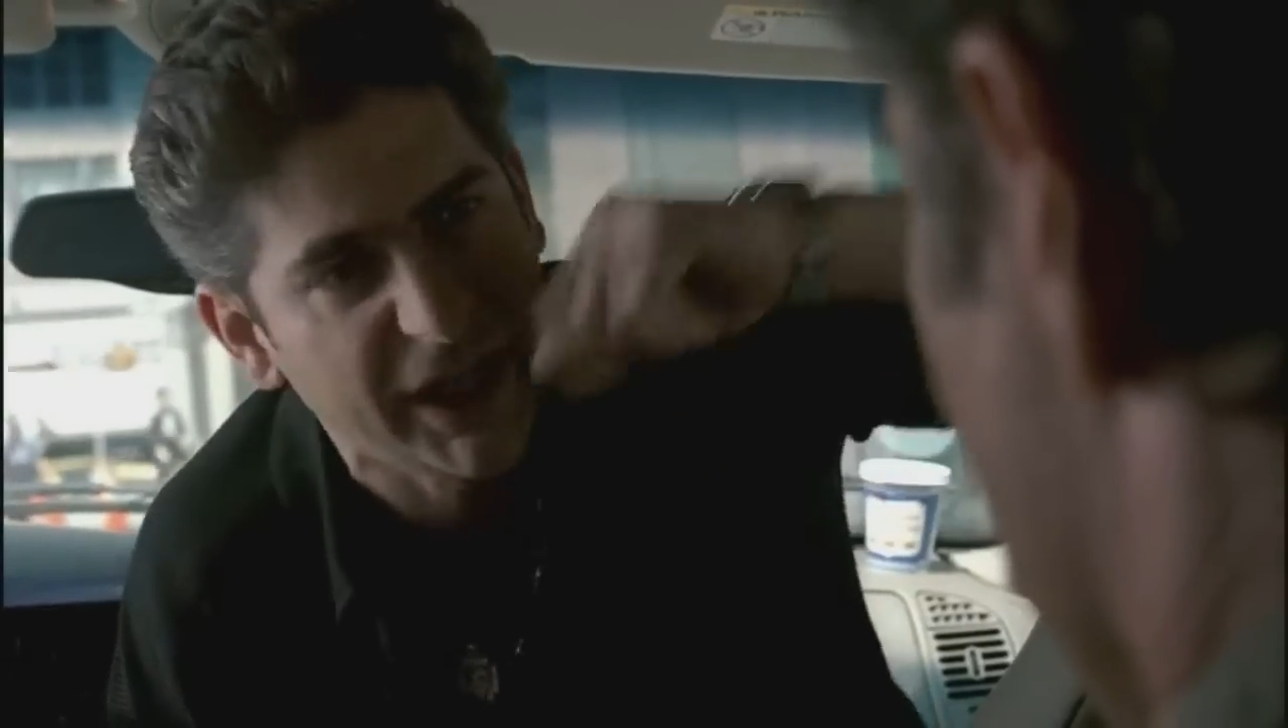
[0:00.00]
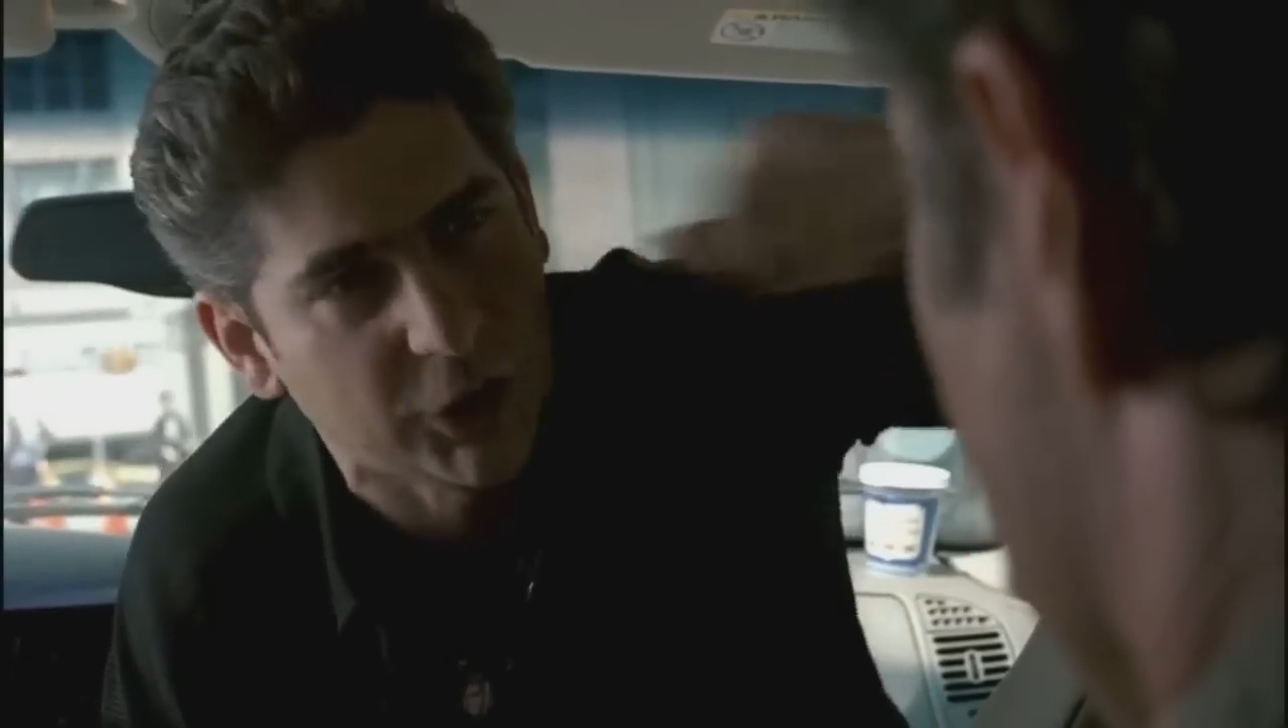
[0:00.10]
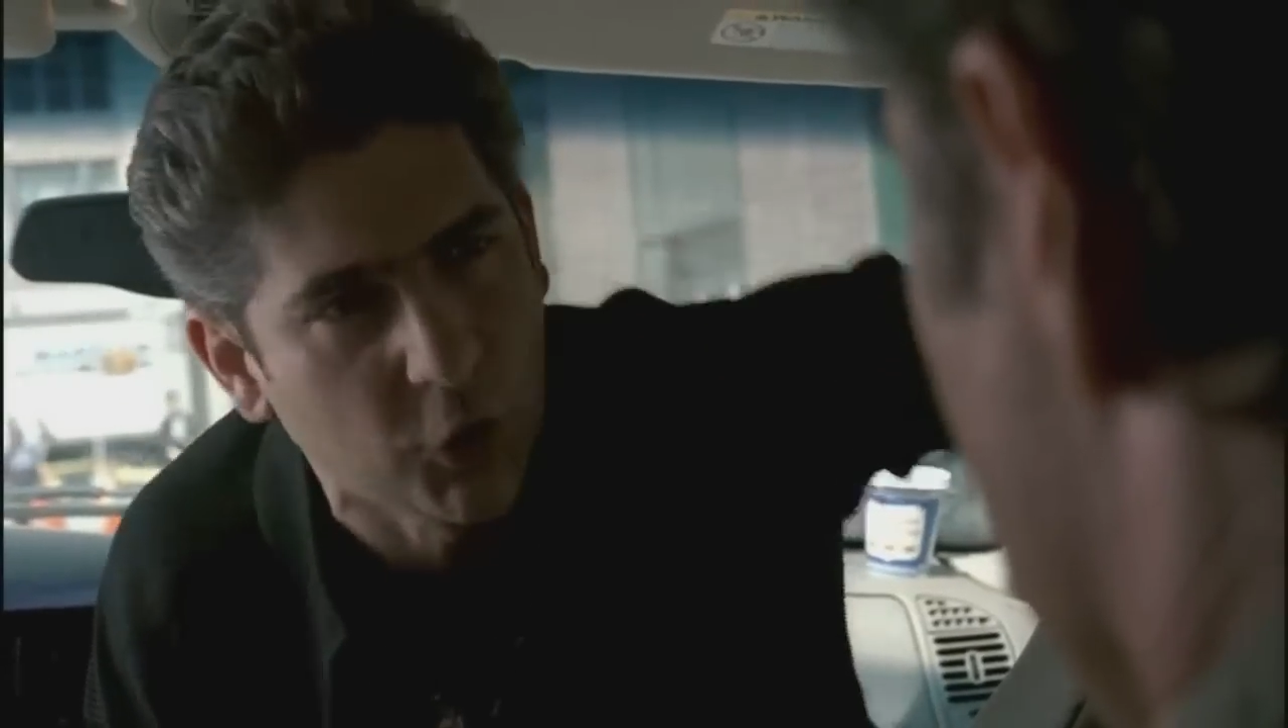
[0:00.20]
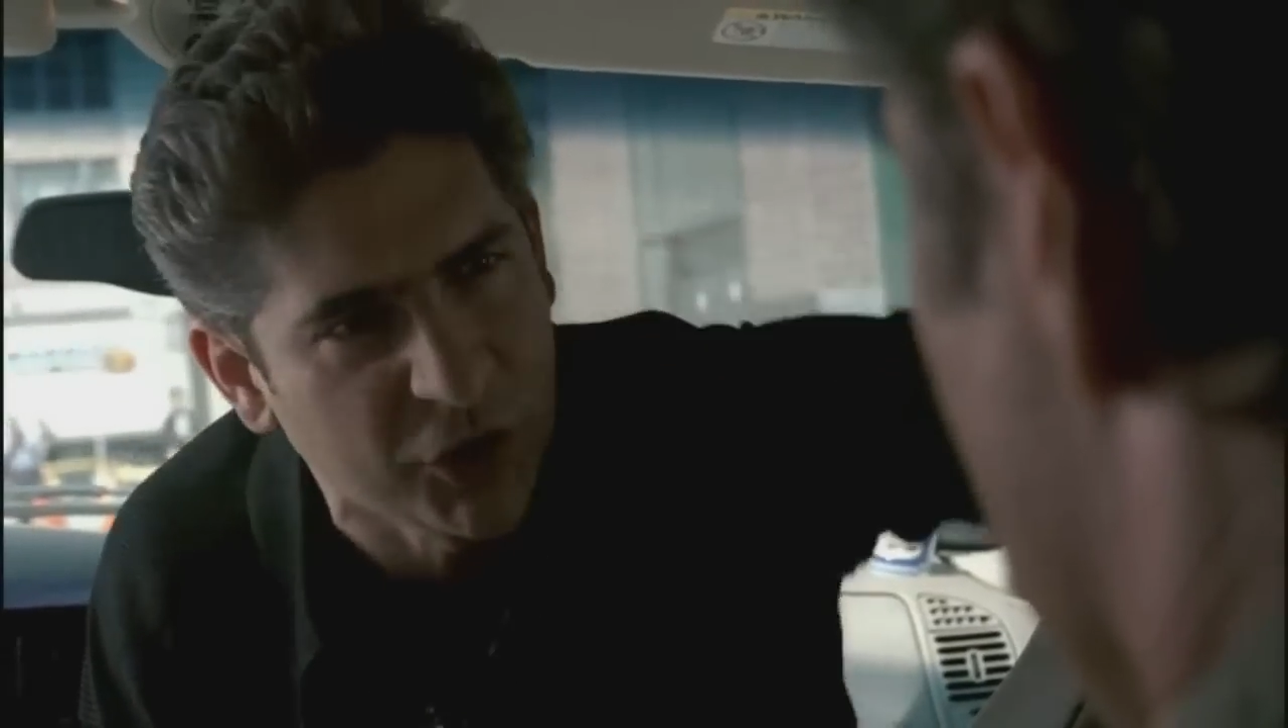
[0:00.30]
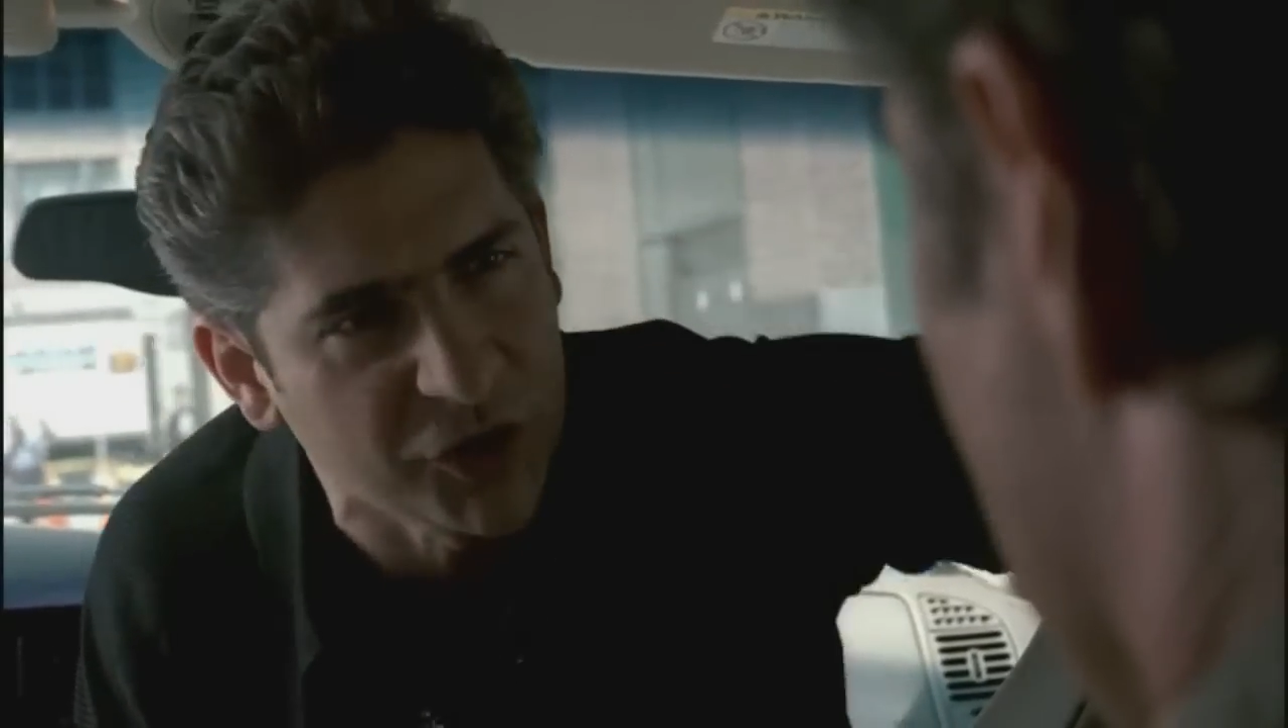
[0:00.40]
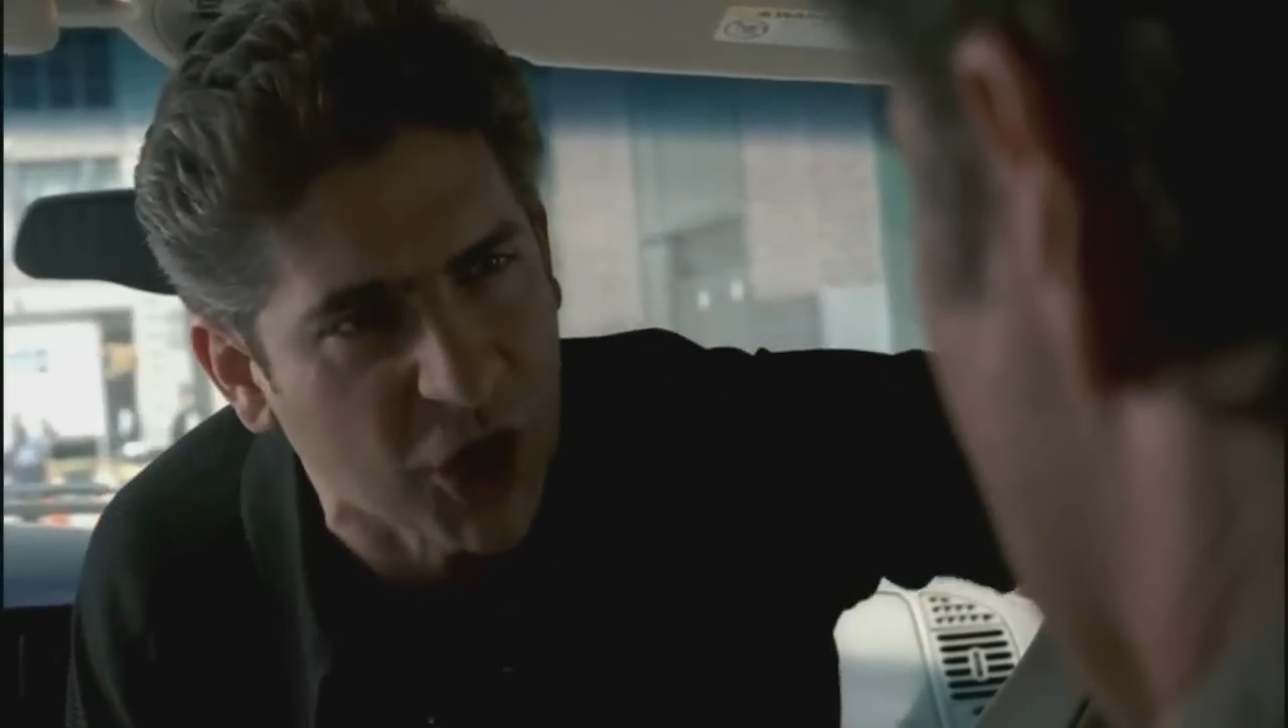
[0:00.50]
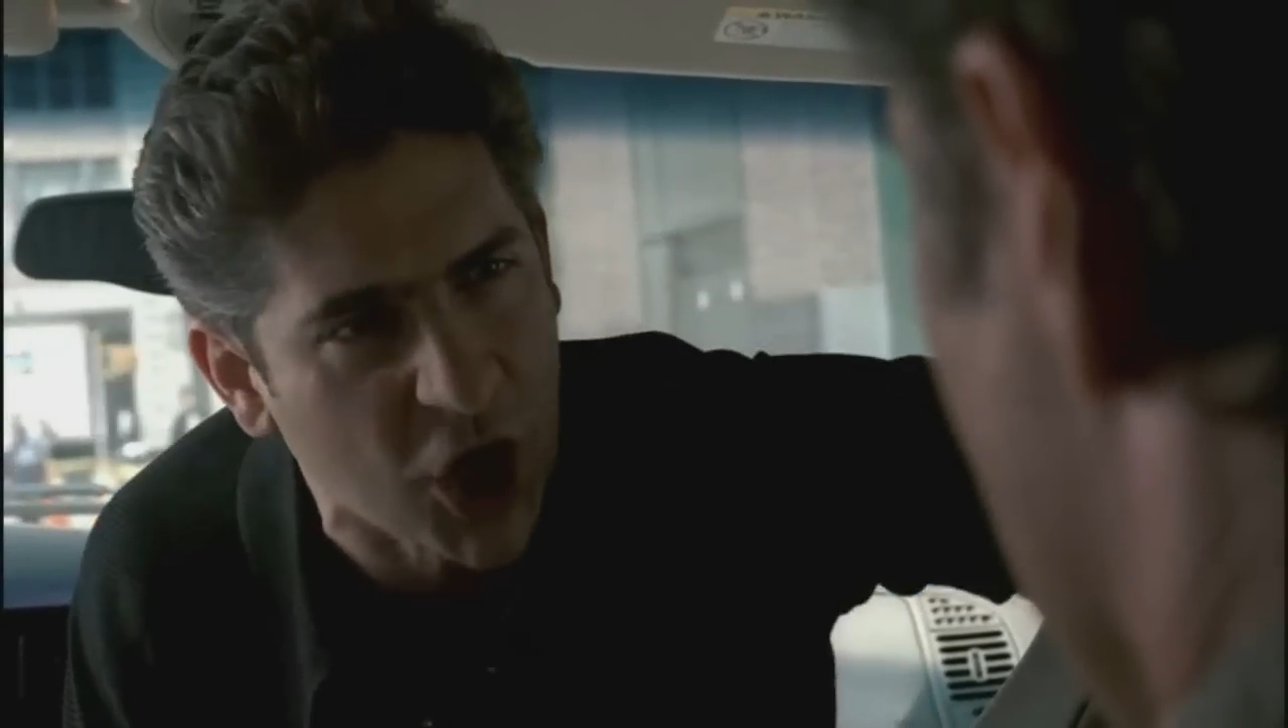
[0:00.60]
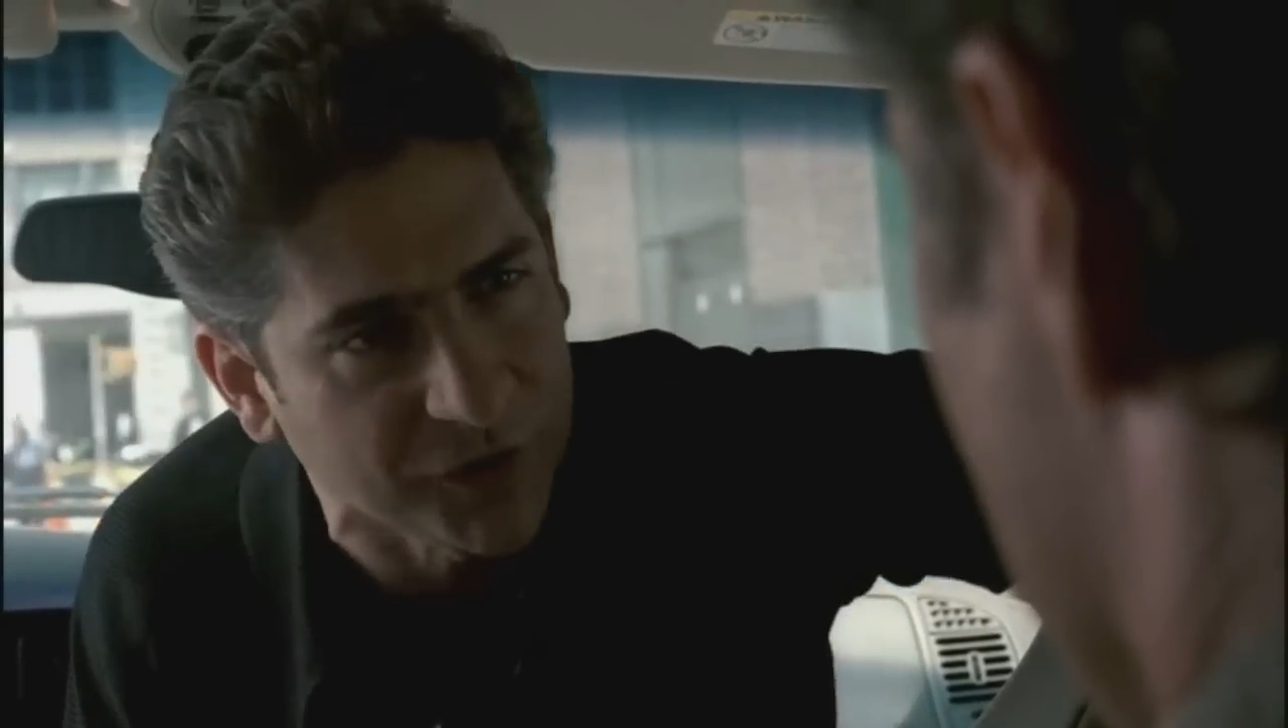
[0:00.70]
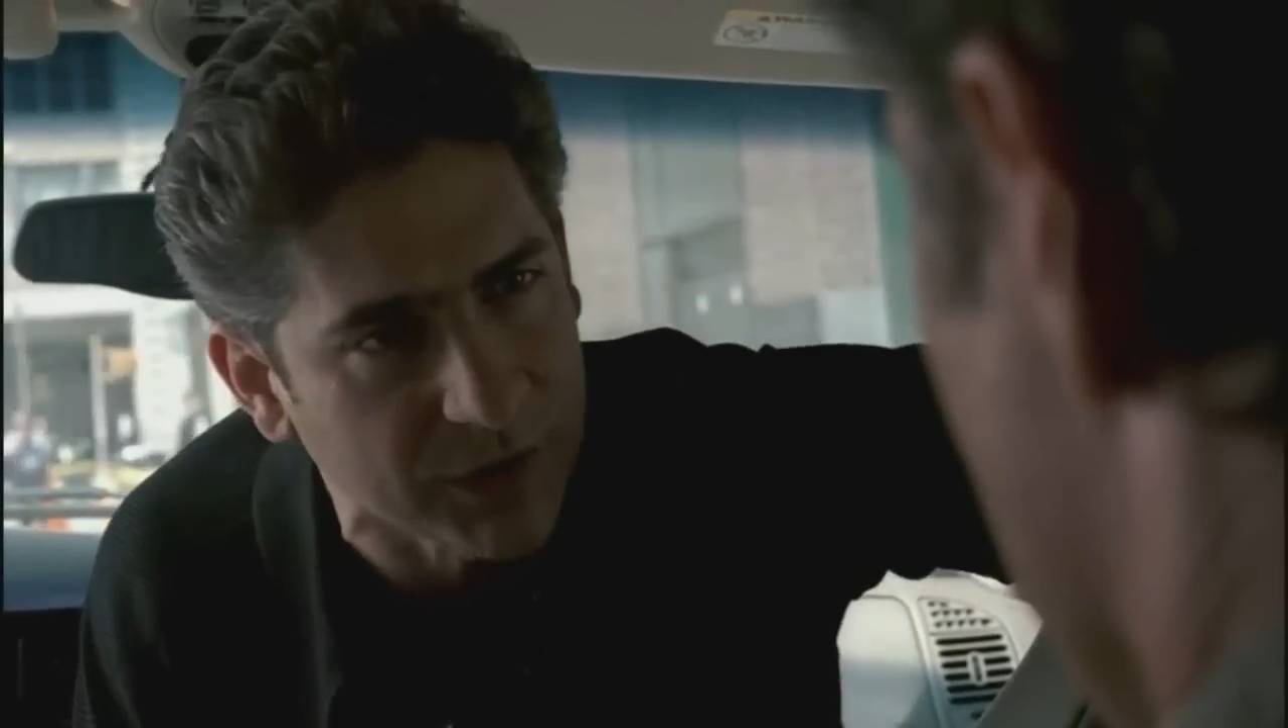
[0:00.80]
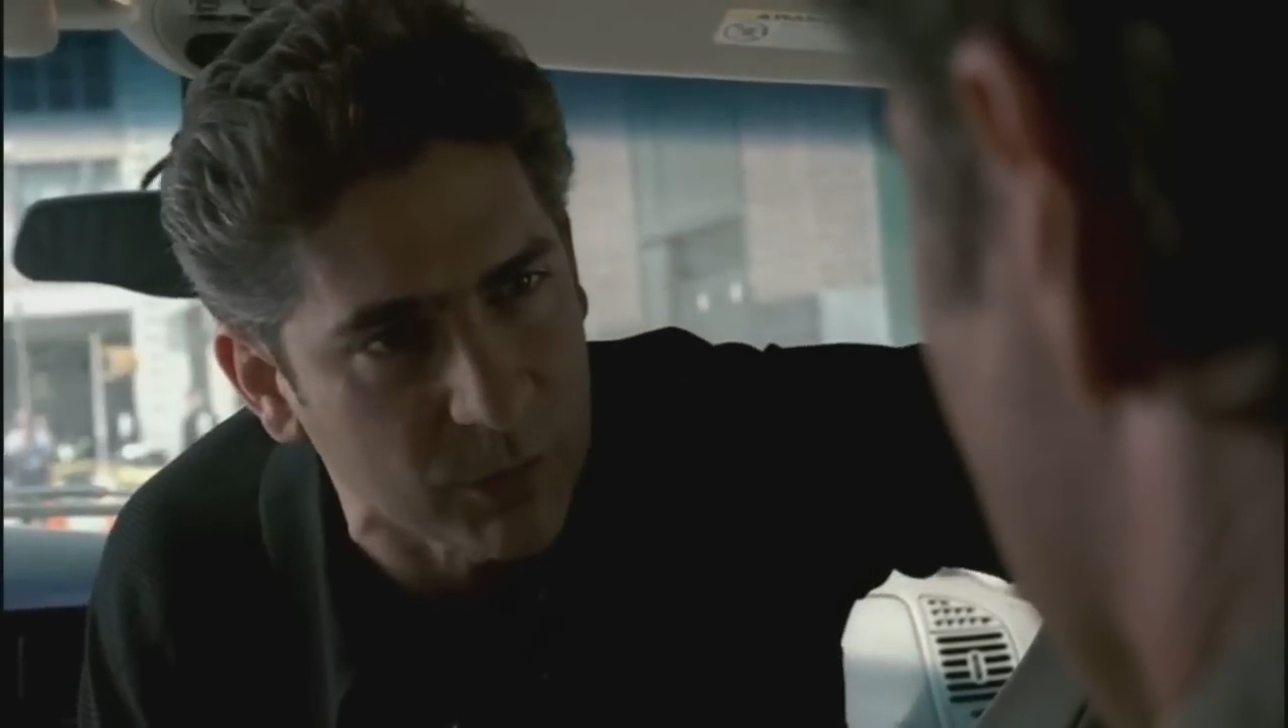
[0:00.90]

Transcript: including the cunt